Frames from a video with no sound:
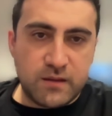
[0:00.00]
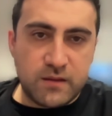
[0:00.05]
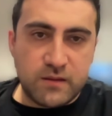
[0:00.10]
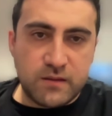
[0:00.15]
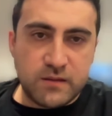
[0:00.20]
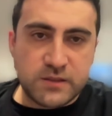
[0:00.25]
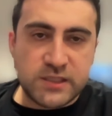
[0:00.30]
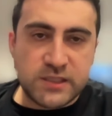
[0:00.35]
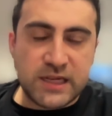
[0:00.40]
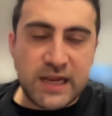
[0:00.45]

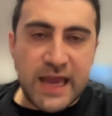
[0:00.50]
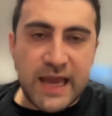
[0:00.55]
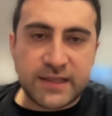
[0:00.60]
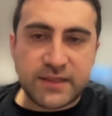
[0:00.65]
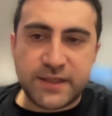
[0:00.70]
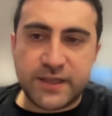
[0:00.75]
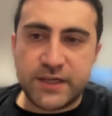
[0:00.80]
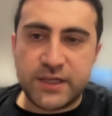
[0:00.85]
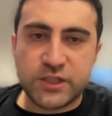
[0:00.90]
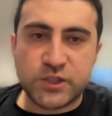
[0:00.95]

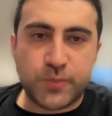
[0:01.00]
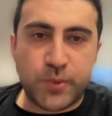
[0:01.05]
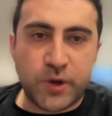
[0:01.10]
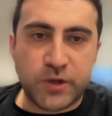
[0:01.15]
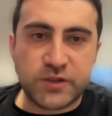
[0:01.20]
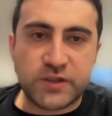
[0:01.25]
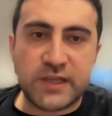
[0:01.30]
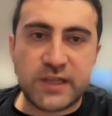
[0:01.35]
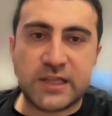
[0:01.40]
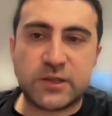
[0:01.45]
selecting the
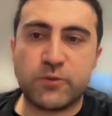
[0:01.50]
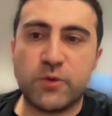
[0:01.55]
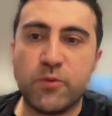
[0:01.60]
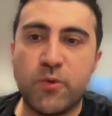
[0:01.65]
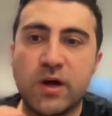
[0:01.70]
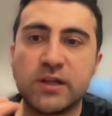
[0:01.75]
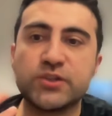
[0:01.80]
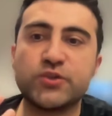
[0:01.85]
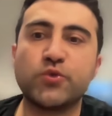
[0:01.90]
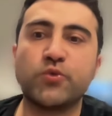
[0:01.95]
spot that we
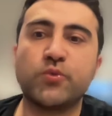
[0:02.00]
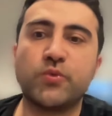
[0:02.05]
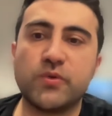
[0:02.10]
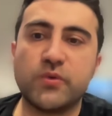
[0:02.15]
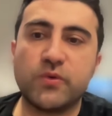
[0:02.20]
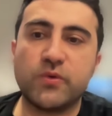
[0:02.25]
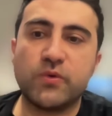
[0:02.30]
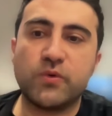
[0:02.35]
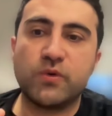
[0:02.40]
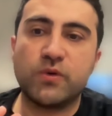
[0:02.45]
want to
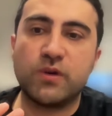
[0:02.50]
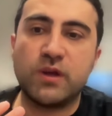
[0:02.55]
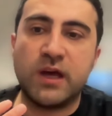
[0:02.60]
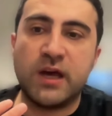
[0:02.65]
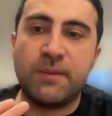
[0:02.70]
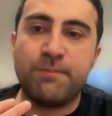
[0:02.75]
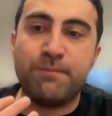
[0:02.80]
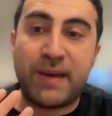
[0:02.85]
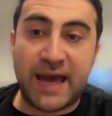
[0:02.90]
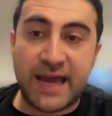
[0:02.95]

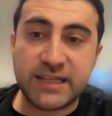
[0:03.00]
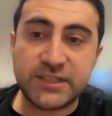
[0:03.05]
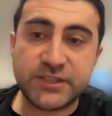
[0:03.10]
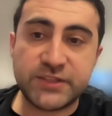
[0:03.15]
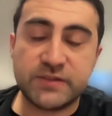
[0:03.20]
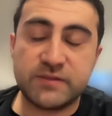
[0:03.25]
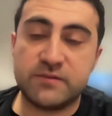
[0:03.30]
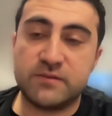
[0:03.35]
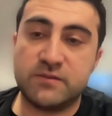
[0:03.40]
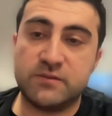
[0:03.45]

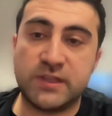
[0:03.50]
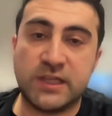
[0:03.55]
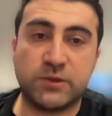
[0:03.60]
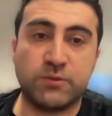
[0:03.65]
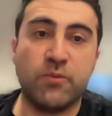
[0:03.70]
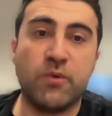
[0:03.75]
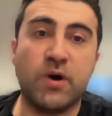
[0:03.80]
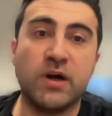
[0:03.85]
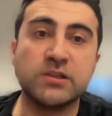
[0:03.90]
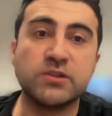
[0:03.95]
match, that
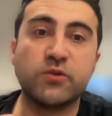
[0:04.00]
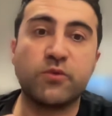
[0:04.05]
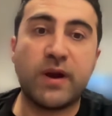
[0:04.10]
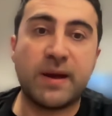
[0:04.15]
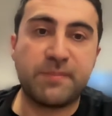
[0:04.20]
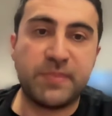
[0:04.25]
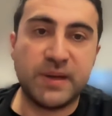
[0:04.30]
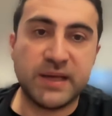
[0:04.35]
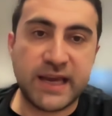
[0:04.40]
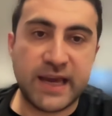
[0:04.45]
we want to
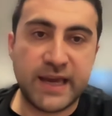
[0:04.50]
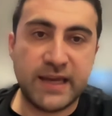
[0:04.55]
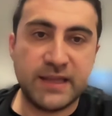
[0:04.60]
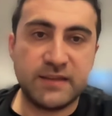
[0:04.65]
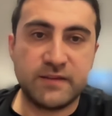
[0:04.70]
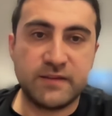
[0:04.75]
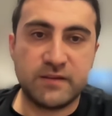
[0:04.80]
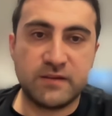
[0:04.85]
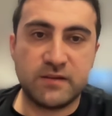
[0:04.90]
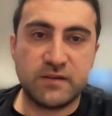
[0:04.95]
replicate.
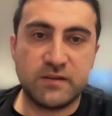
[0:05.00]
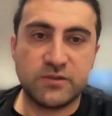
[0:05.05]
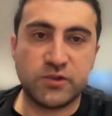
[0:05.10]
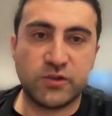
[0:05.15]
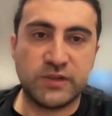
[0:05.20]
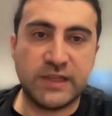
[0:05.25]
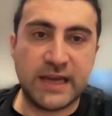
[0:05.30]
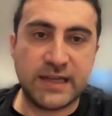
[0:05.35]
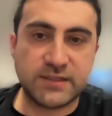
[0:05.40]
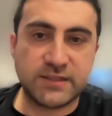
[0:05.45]
So
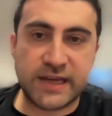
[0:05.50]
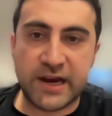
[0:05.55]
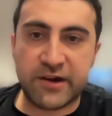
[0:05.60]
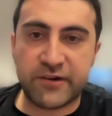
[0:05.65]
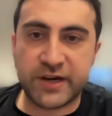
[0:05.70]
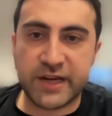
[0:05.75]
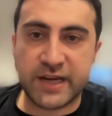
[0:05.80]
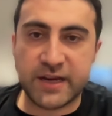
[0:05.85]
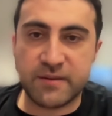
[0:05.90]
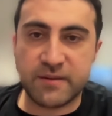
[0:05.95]
that's
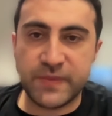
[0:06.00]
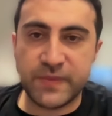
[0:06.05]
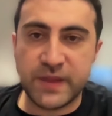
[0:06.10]
area.